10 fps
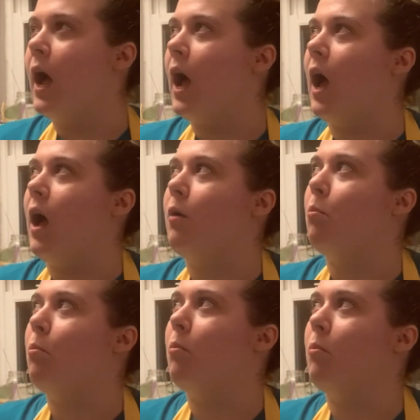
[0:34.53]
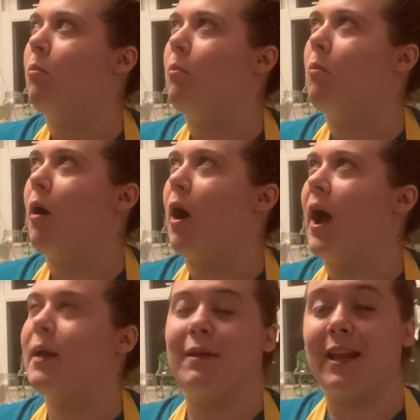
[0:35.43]
I'm
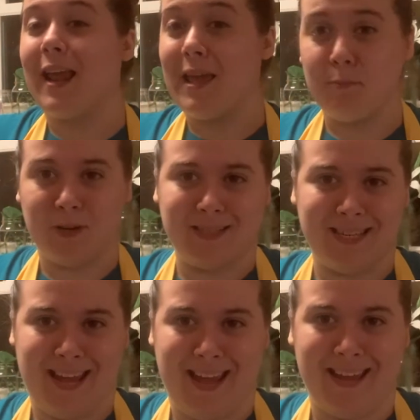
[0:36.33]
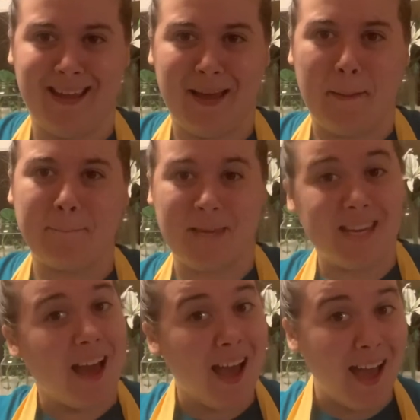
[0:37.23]
in an apron today
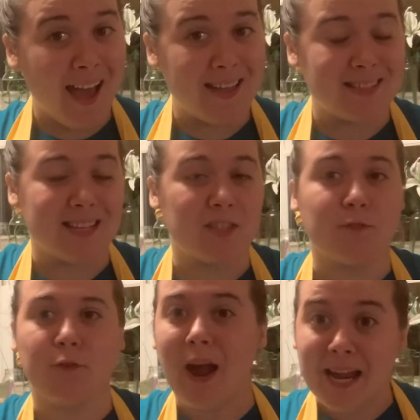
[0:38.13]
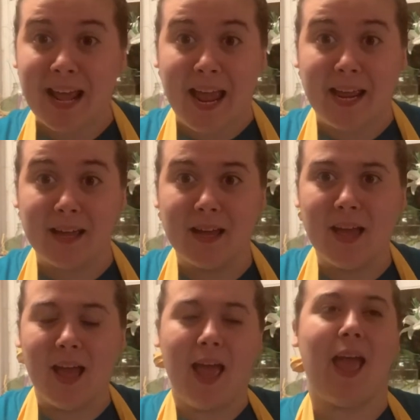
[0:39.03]
because it's Friday.
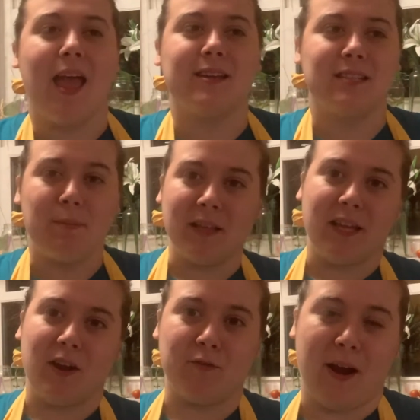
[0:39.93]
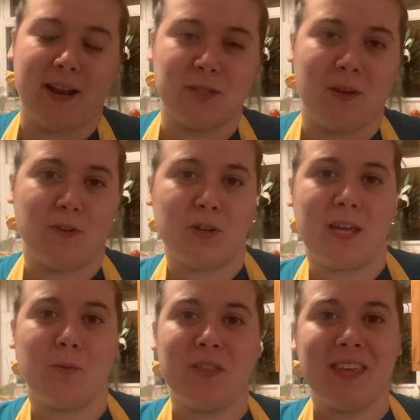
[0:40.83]
And typically on Fridays we have
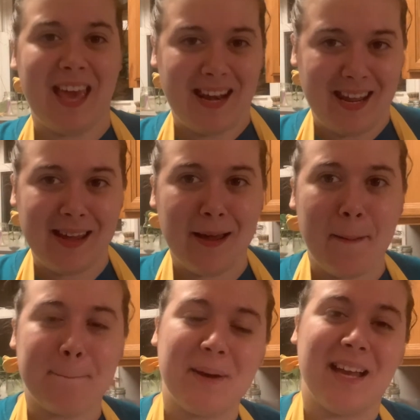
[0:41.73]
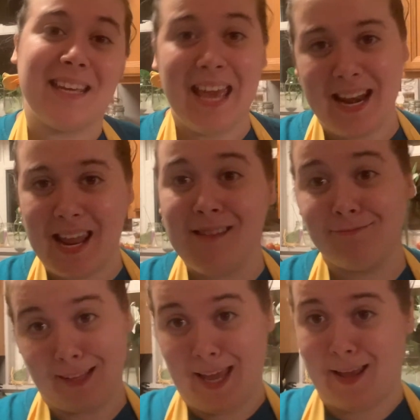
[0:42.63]
cooking with Kenny, but
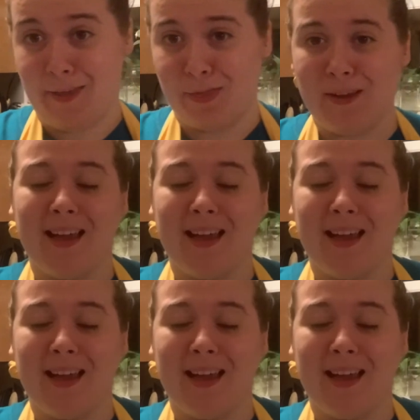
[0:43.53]
Kenneth,